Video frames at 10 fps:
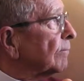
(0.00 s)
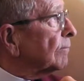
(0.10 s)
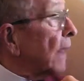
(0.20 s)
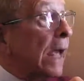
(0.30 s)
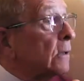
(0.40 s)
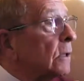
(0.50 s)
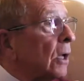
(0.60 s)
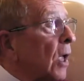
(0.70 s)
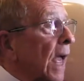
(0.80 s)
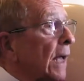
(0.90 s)
And,
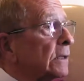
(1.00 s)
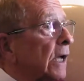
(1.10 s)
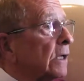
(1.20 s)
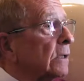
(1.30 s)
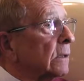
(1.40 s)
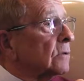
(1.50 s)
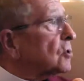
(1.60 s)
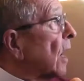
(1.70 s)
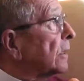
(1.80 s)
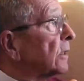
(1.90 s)
and getting
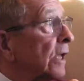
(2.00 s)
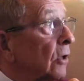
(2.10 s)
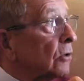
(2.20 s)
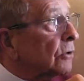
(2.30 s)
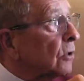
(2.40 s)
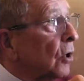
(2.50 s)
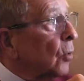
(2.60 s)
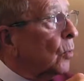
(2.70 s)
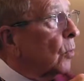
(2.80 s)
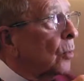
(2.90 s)
shot and killed
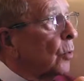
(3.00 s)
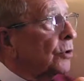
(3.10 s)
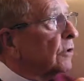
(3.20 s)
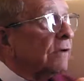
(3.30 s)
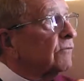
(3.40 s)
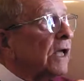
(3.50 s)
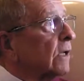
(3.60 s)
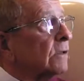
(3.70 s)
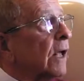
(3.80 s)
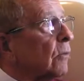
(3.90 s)
wouldn't have taken
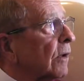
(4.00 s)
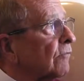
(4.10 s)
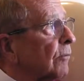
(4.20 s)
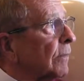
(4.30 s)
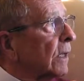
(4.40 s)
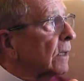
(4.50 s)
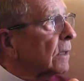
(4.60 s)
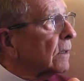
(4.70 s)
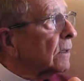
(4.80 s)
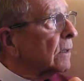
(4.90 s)
that away from me.
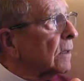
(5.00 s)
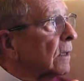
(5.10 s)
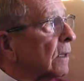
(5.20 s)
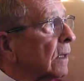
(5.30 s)
Right.